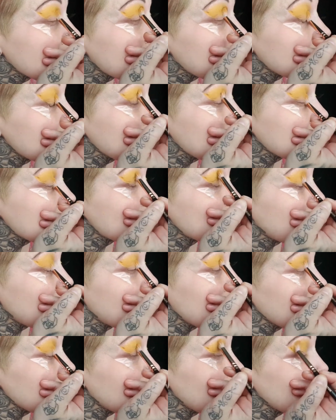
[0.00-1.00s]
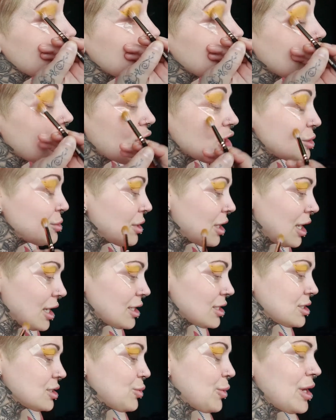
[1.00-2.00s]
I think this palette only cost me
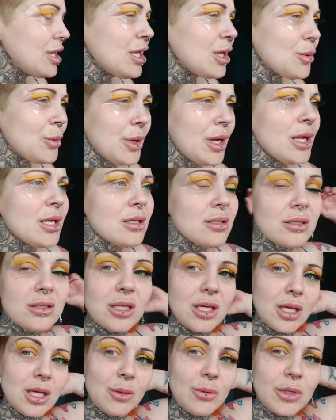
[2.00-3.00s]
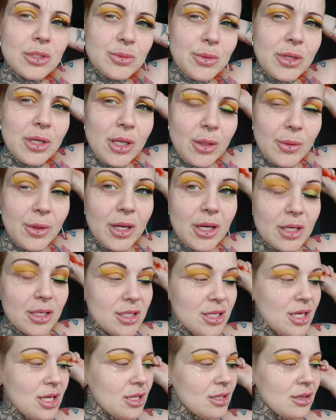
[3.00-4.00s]
like 20 quid. I think it was 20 quid.
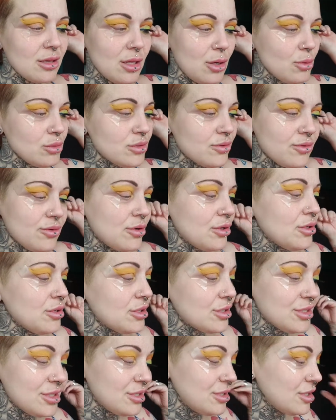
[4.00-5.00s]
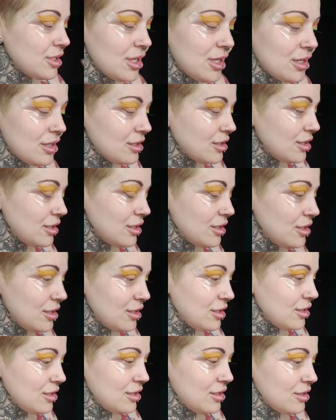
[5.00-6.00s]
And you get loads of colours, and then
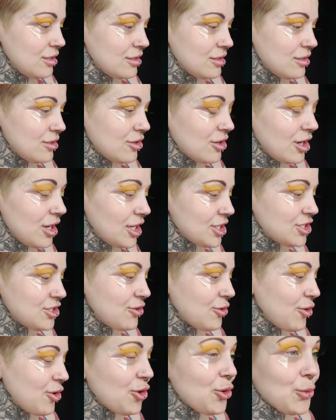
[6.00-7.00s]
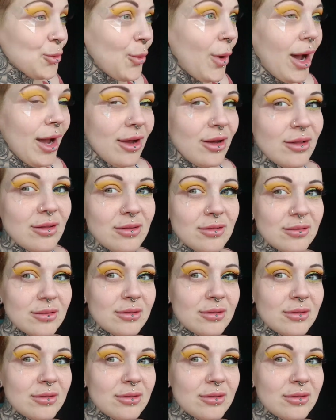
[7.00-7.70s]
they're going to last you a good while.